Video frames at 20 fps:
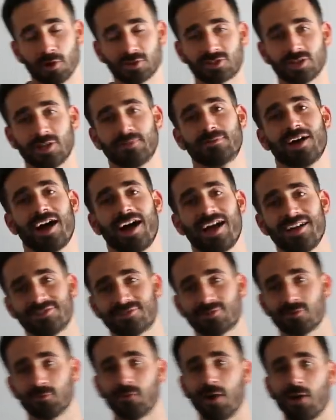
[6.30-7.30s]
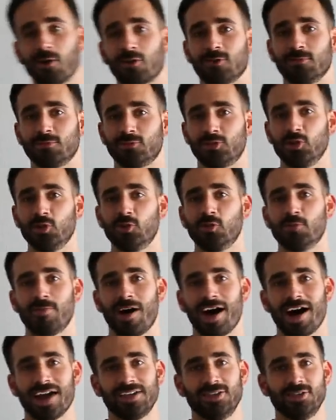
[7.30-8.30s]
What's up, guys? Welcome to
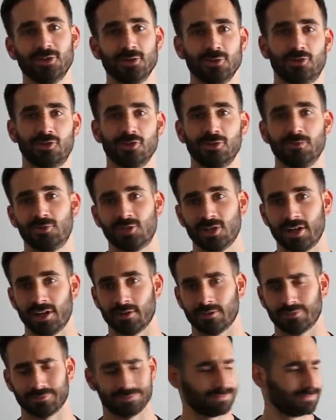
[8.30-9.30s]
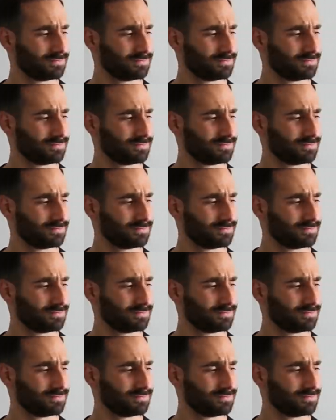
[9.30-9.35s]
my YouTube channel.